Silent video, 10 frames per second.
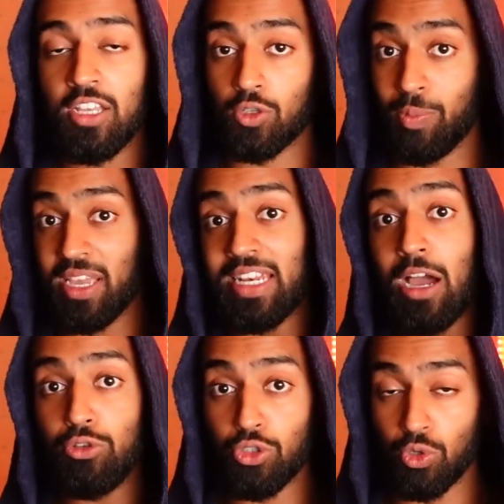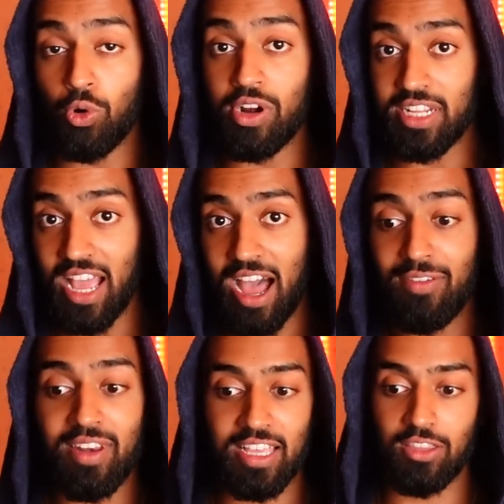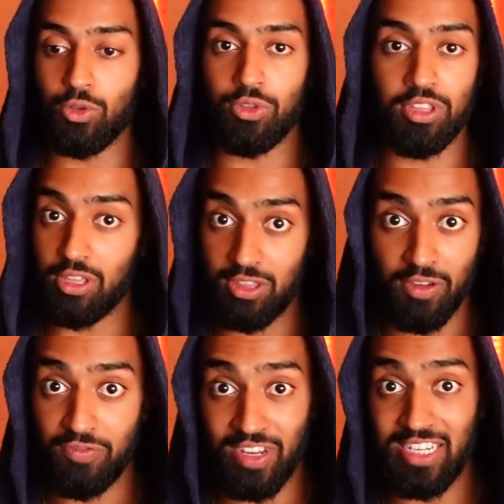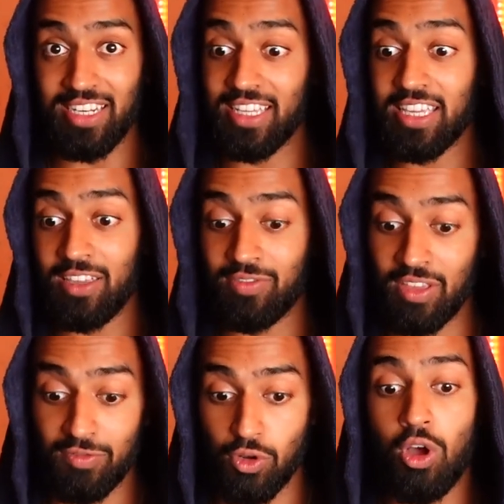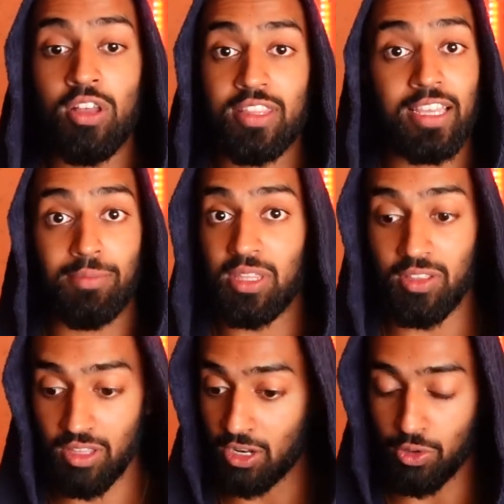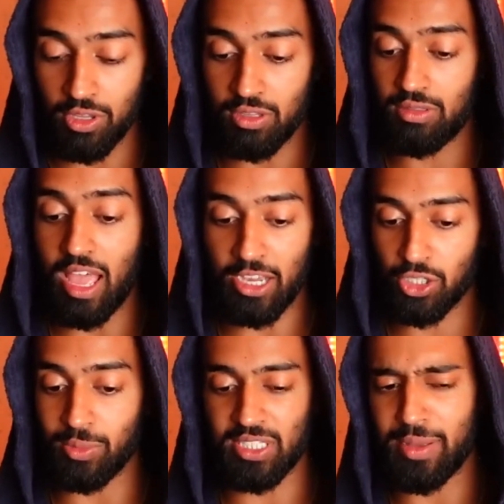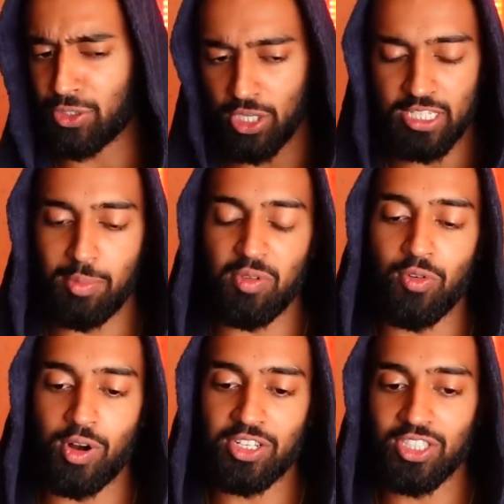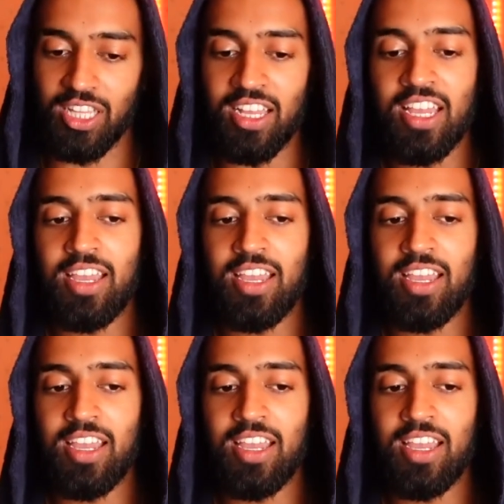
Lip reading: So by now you should already have like, you know, the affiliate link. If not, that can be another actionable step. I should have said before actually that